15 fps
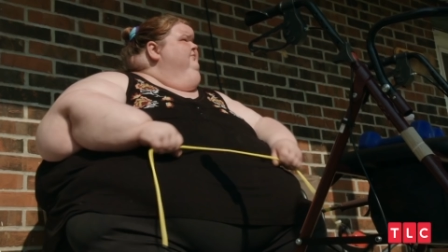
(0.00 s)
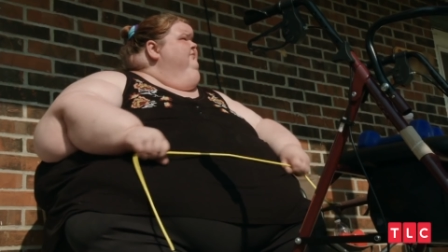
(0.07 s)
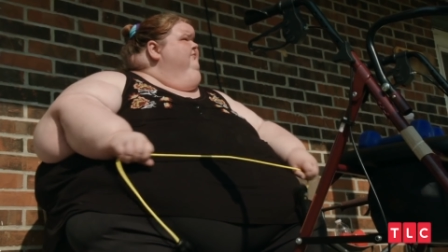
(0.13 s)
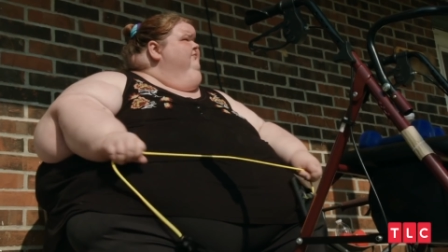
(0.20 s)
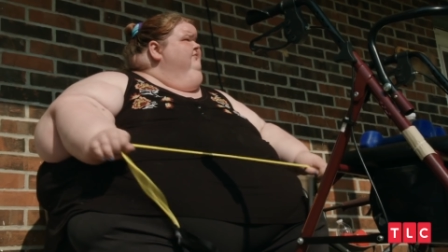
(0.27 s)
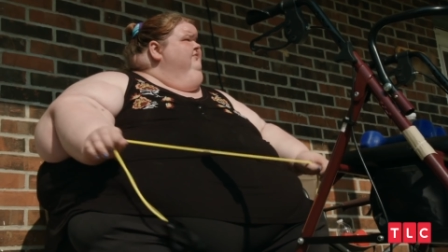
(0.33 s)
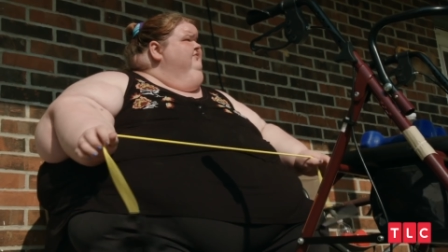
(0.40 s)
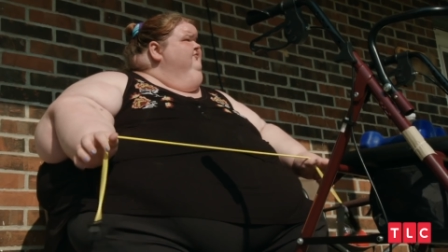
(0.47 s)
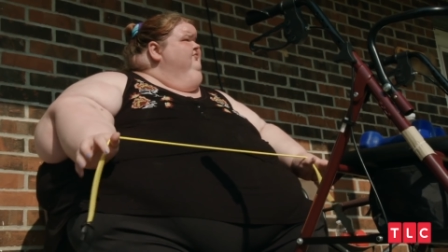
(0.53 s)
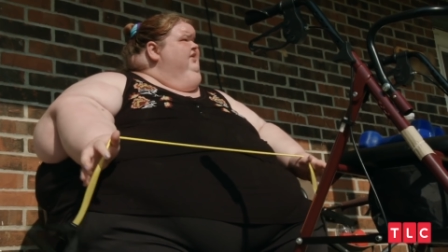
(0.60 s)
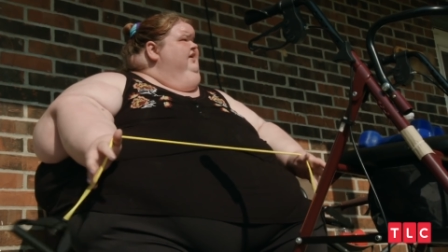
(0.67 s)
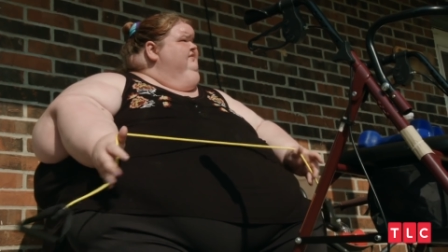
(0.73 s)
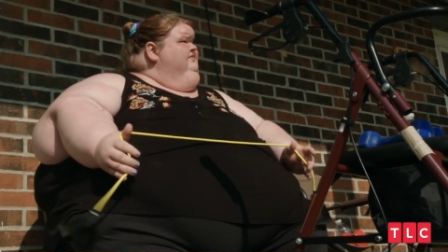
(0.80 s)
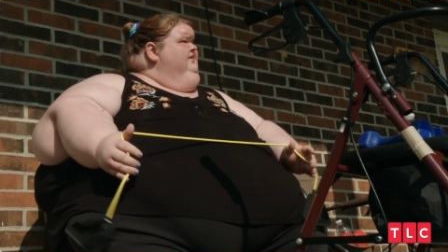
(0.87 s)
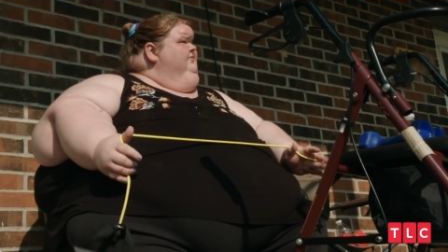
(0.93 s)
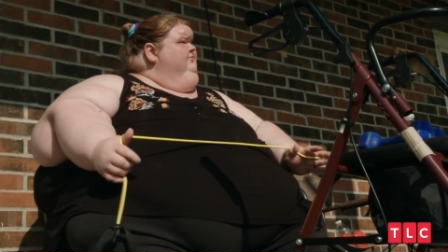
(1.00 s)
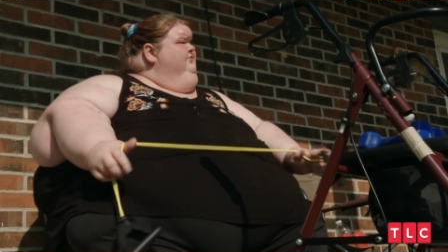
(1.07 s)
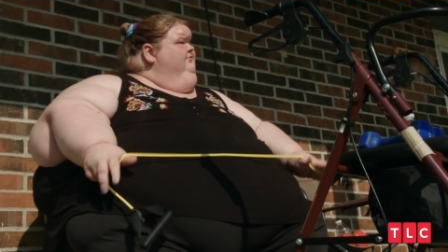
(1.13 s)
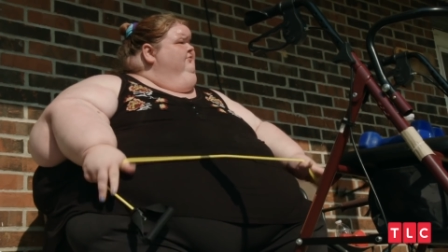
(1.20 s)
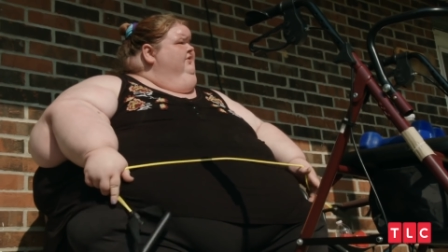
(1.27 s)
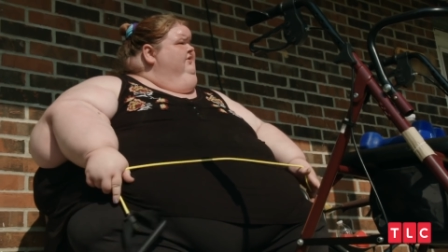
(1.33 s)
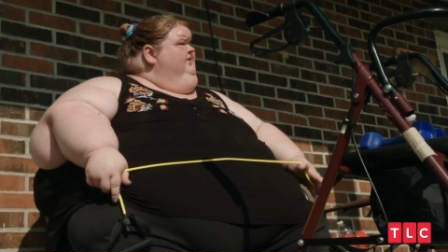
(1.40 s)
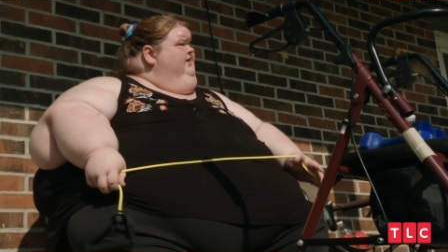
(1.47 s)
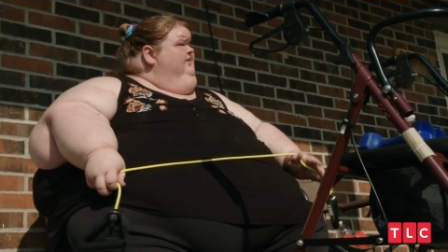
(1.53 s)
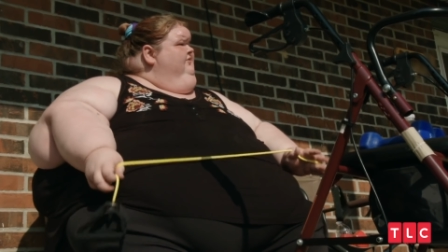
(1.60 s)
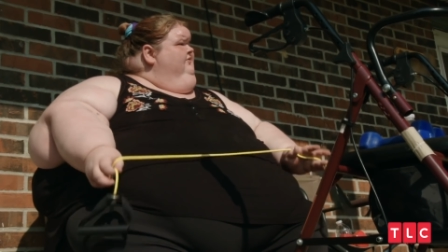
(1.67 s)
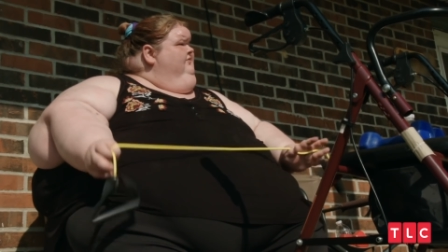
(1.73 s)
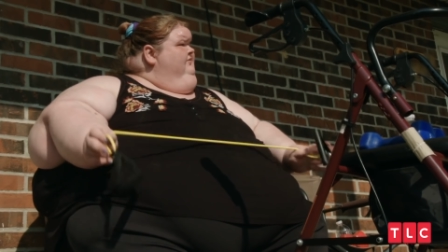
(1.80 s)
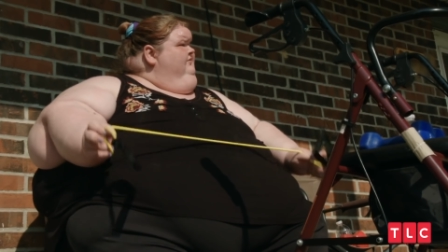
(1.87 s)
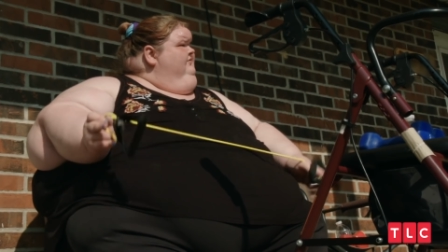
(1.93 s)
When was the last time you worked
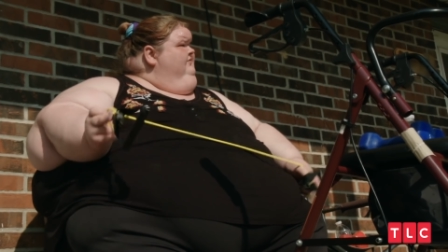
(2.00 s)
out?